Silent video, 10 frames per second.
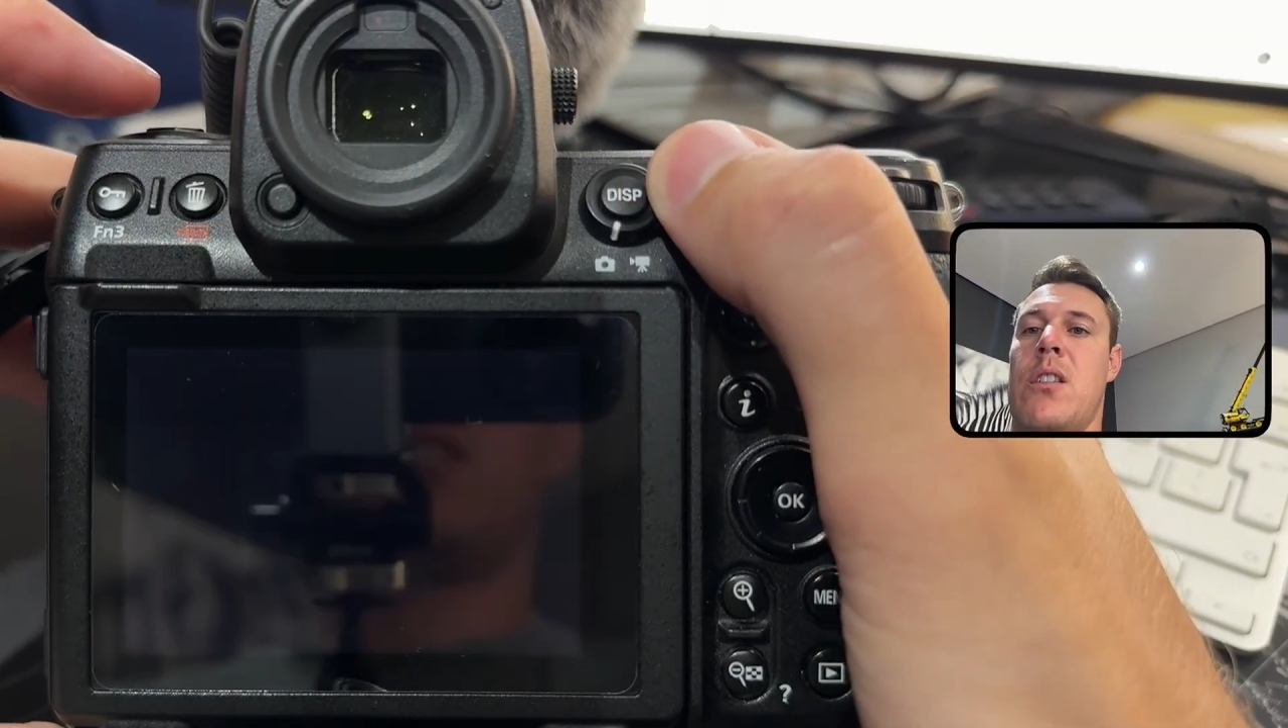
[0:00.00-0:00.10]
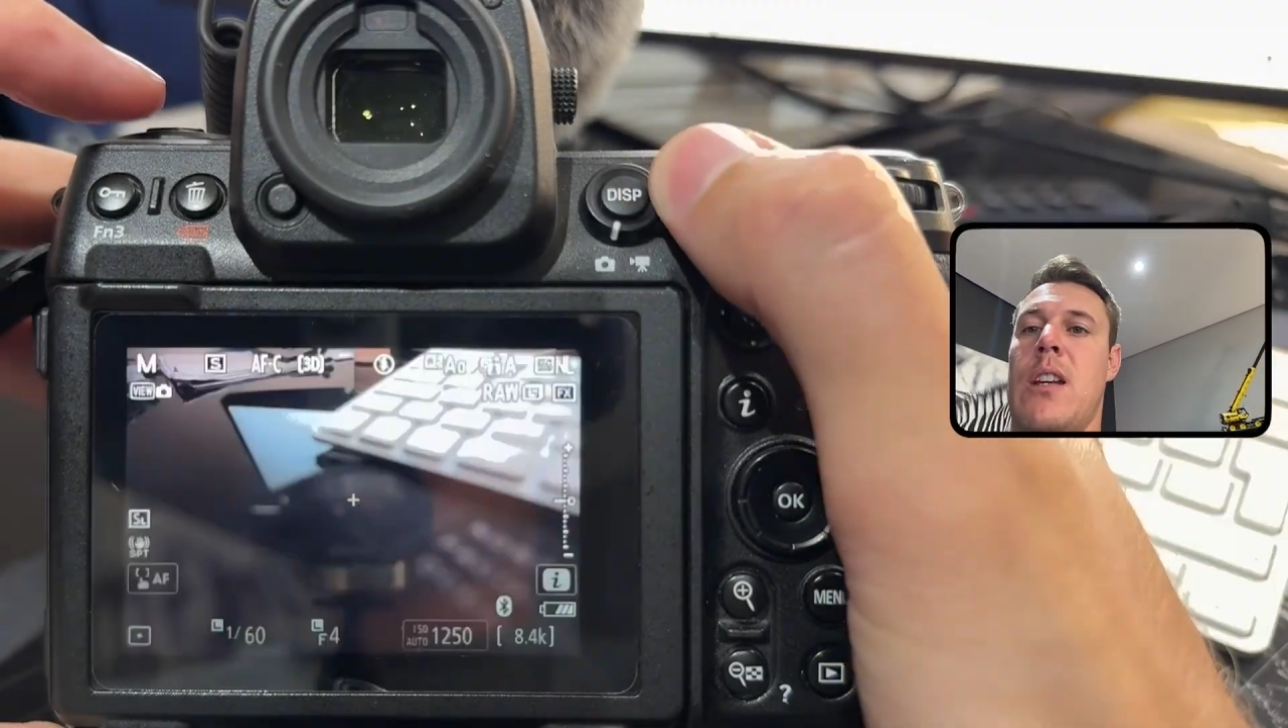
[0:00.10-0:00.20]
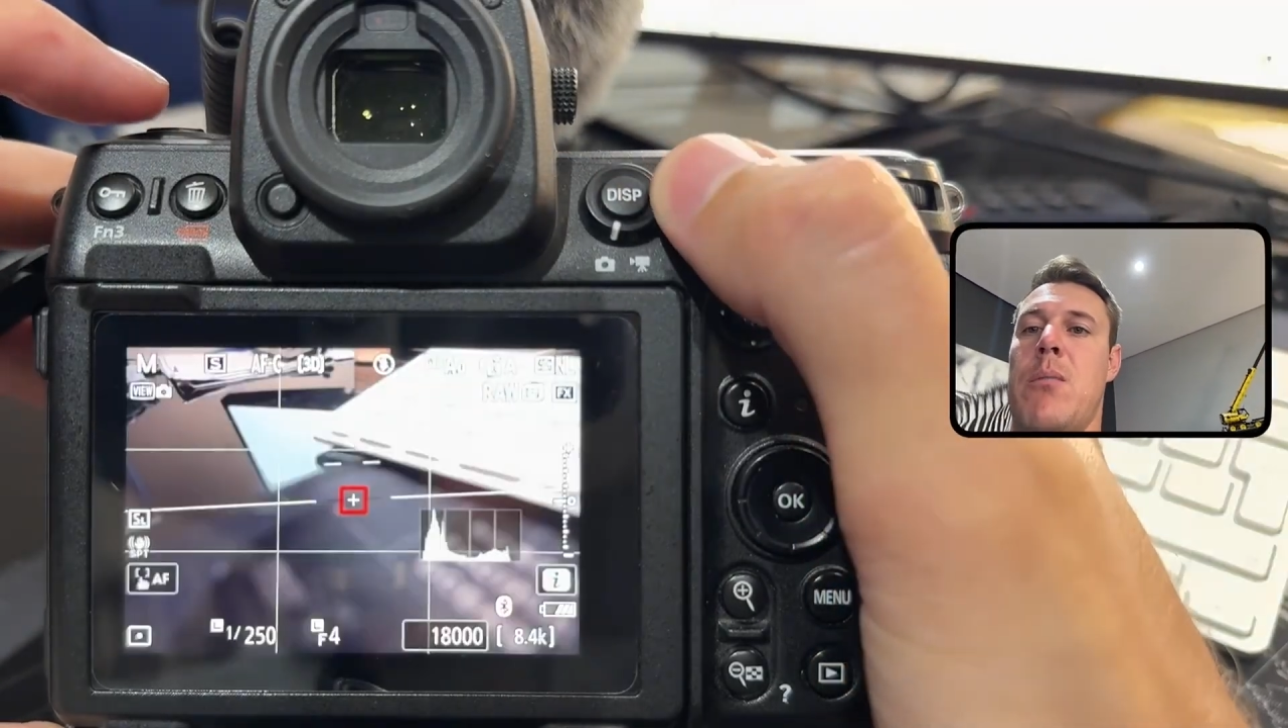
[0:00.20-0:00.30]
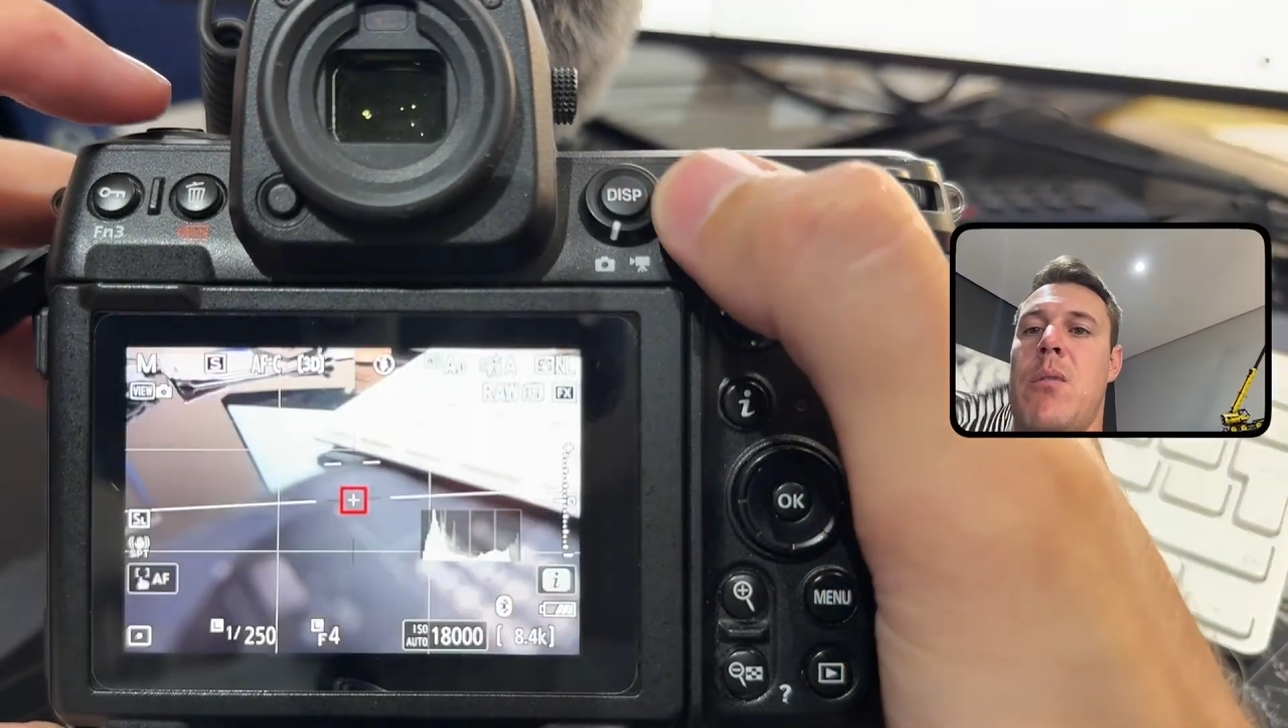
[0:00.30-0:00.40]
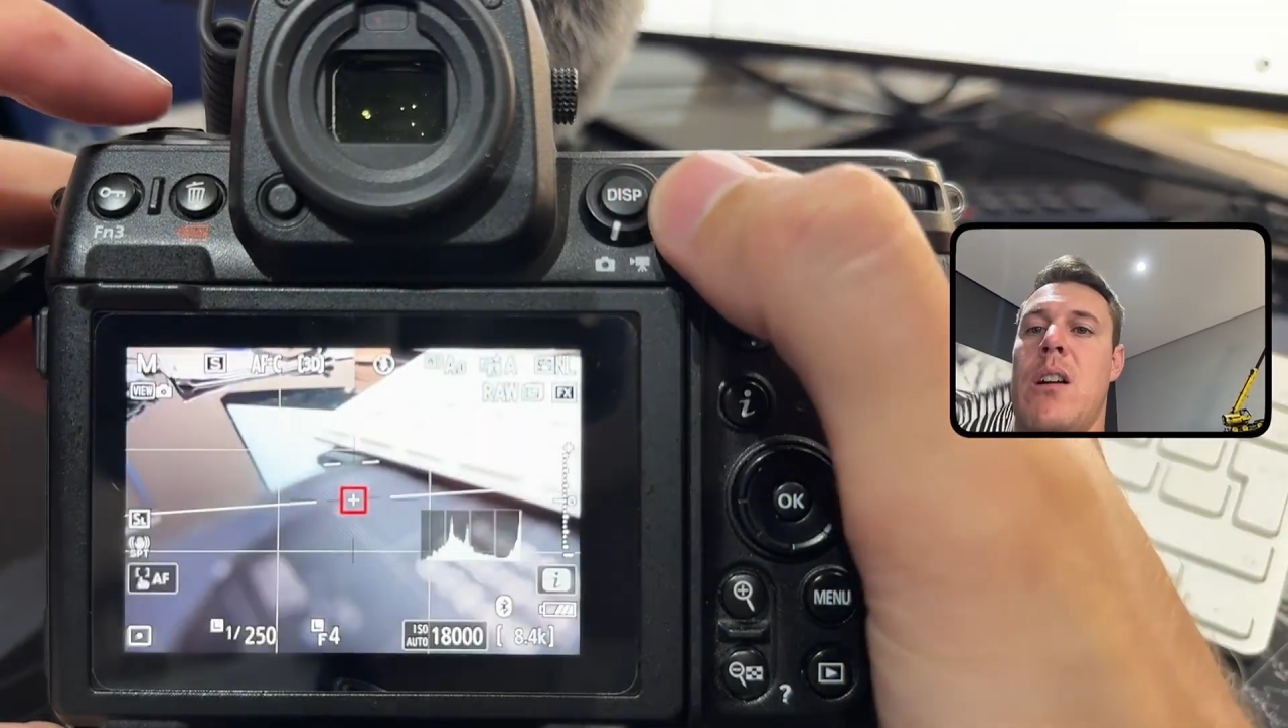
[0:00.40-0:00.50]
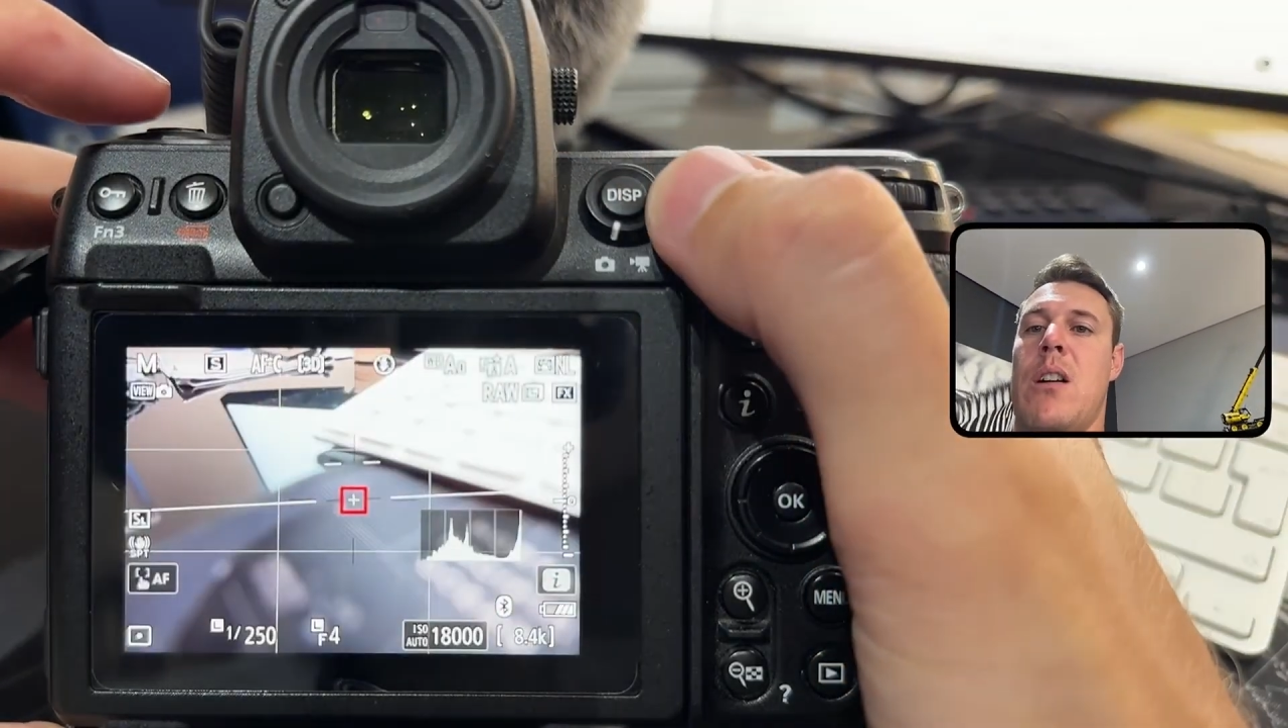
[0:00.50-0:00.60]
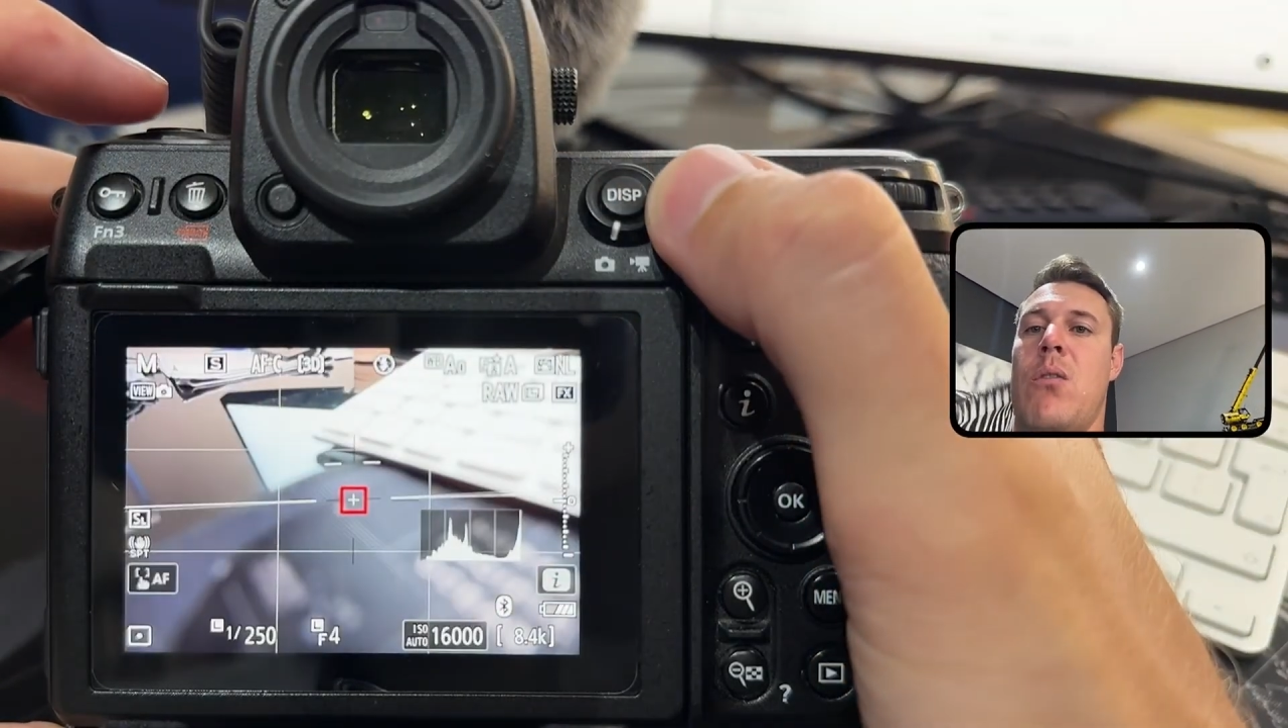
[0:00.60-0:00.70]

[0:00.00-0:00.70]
to camera